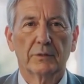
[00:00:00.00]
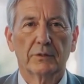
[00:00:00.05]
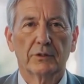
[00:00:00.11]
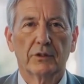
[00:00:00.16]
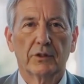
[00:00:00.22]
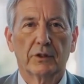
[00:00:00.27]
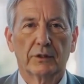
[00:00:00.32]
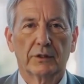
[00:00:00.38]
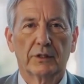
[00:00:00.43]

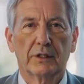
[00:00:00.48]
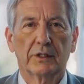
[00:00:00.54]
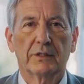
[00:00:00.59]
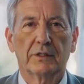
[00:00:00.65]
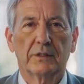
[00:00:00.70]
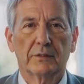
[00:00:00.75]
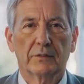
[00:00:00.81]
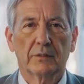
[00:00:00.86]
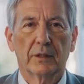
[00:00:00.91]

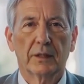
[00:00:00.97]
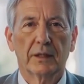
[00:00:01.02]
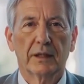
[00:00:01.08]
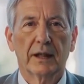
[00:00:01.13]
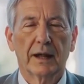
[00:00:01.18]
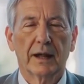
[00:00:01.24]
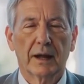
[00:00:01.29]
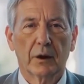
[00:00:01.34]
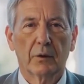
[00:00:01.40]
shortages.
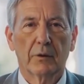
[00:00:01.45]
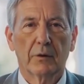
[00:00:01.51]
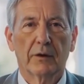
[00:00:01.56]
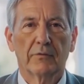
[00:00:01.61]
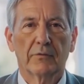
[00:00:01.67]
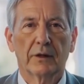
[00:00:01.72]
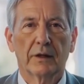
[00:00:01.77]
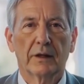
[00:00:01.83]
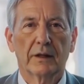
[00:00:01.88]

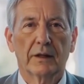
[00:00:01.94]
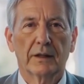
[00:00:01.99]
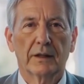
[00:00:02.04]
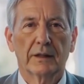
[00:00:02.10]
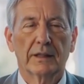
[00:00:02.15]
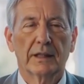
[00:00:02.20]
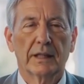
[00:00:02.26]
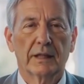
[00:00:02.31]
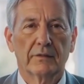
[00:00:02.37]
However,
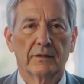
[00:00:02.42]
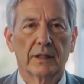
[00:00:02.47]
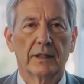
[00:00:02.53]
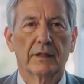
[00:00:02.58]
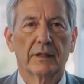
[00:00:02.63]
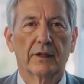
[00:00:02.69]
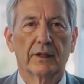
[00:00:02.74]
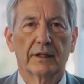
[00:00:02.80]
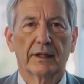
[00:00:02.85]
given
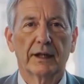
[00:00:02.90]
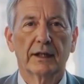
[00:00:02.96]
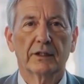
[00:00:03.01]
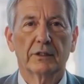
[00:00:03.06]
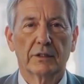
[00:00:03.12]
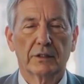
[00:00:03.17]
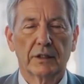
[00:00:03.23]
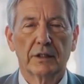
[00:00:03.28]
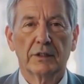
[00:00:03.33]
the
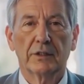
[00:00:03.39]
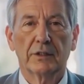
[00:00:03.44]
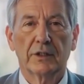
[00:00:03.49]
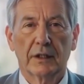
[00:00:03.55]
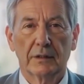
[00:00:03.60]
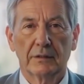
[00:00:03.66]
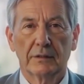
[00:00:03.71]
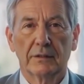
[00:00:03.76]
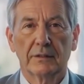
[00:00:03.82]
financial
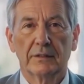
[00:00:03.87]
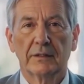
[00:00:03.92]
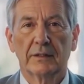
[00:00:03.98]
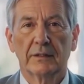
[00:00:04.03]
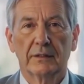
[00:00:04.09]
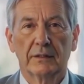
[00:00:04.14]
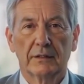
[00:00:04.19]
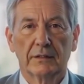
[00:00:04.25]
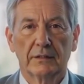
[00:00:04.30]
constraints
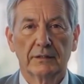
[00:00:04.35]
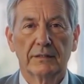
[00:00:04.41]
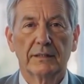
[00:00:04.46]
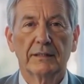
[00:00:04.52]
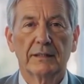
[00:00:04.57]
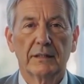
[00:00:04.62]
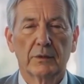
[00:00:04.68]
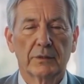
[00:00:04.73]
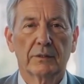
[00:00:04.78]
and the
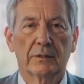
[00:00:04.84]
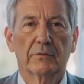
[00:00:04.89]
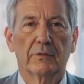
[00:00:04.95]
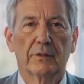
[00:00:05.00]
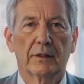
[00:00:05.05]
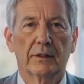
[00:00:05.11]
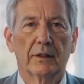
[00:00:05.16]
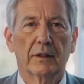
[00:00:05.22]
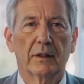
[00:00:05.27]
continuing
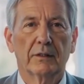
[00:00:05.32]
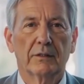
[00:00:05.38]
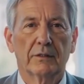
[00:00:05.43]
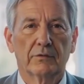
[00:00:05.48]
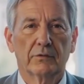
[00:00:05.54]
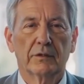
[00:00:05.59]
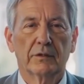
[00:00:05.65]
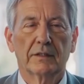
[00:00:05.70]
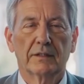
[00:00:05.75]
effects
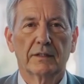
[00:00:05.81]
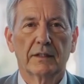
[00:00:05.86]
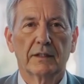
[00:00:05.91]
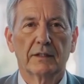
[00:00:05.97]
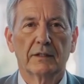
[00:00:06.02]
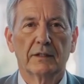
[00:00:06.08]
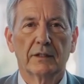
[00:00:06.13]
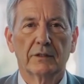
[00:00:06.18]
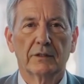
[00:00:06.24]
of U.S.
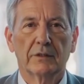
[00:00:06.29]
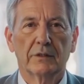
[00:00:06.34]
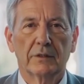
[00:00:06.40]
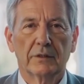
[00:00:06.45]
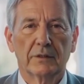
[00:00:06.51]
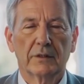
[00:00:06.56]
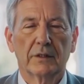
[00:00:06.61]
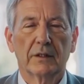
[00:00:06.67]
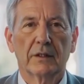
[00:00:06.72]

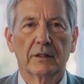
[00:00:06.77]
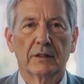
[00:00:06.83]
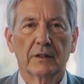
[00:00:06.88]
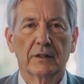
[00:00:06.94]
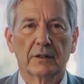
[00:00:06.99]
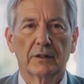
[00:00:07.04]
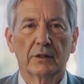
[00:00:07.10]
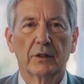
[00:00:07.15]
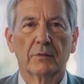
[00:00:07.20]
sanctions,
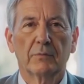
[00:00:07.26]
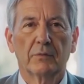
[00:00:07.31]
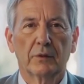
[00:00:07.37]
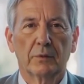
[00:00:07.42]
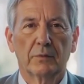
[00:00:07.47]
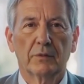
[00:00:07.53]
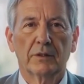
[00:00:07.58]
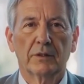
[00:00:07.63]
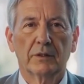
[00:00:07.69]

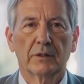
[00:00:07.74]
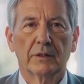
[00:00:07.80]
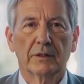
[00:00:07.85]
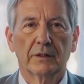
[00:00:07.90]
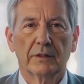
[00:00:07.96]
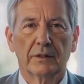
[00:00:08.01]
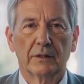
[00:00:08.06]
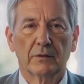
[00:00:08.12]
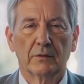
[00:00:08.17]
Cuba's
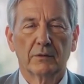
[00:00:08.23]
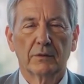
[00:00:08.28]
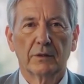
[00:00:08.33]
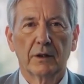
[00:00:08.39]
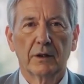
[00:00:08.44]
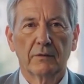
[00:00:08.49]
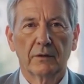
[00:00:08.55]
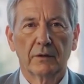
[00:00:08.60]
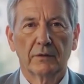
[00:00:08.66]
ability to
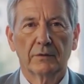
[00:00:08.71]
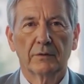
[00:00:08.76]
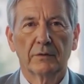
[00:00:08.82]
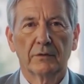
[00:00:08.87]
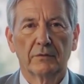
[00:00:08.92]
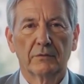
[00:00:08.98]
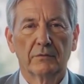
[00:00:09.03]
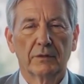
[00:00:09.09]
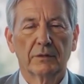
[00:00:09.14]
recover
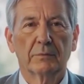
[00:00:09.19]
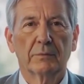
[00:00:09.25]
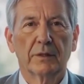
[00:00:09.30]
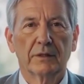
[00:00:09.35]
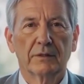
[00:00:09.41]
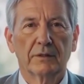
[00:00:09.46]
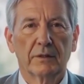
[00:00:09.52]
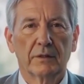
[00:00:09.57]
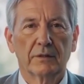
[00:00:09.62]

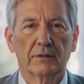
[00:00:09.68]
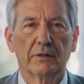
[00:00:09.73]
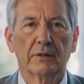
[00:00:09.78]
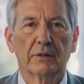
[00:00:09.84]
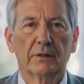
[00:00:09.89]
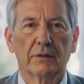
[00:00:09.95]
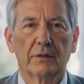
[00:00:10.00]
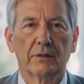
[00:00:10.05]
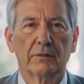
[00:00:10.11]
remains
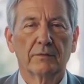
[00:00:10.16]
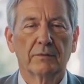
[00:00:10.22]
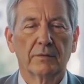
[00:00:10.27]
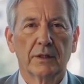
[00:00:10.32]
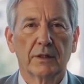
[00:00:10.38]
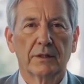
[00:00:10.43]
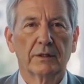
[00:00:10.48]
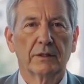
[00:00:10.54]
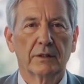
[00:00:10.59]
uncertain.
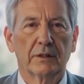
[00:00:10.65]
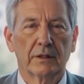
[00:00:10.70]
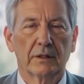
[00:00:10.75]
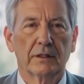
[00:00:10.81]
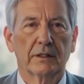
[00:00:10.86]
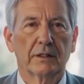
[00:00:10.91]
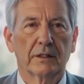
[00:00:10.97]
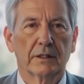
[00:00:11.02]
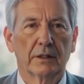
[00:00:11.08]

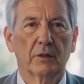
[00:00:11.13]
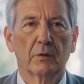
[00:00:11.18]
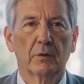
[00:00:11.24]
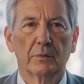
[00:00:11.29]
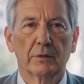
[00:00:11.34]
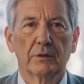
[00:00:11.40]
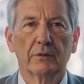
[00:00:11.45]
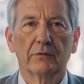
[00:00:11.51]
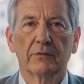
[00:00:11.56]
I
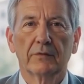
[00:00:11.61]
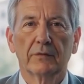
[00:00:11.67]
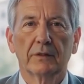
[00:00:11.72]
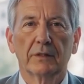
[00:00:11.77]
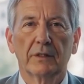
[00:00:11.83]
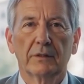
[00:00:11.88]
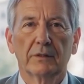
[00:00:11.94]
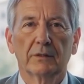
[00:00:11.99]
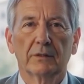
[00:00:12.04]
hope you found
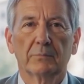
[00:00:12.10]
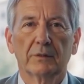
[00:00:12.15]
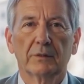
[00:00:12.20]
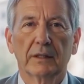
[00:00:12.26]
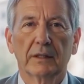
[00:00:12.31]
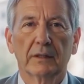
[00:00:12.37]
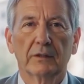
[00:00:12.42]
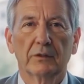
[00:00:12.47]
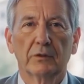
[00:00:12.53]
this
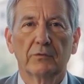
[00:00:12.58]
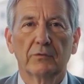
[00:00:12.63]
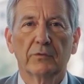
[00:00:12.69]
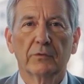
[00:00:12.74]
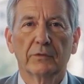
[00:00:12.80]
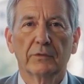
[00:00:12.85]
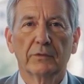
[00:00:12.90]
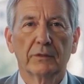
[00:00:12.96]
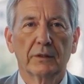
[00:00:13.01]
update
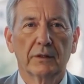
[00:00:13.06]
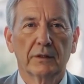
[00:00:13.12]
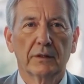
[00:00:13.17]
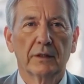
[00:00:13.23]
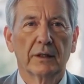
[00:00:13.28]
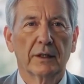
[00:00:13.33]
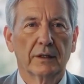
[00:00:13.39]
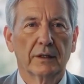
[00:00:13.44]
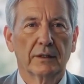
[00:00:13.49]
useful
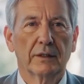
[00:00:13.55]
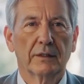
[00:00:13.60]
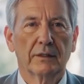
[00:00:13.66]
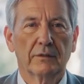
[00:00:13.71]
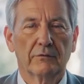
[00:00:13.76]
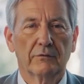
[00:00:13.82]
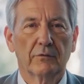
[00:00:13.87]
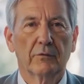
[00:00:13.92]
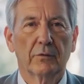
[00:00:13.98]
and
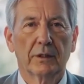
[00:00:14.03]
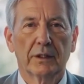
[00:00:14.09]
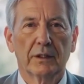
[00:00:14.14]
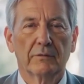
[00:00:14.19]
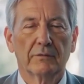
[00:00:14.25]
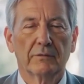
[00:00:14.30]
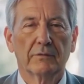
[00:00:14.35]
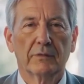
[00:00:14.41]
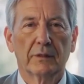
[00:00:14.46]

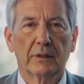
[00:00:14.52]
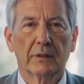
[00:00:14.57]
informative.